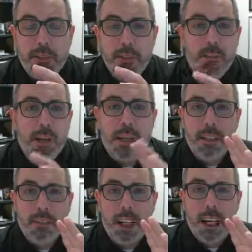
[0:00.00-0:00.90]
You'd run
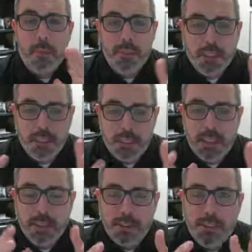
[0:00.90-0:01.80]
out of time
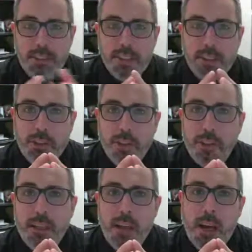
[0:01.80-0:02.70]
eventually there. So it's a
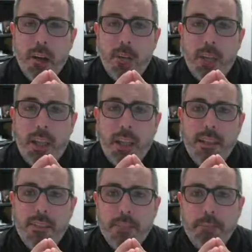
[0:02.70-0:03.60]
discrete, countable
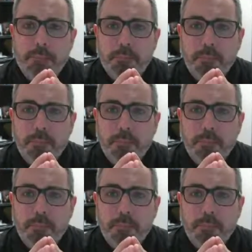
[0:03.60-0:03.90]
answer.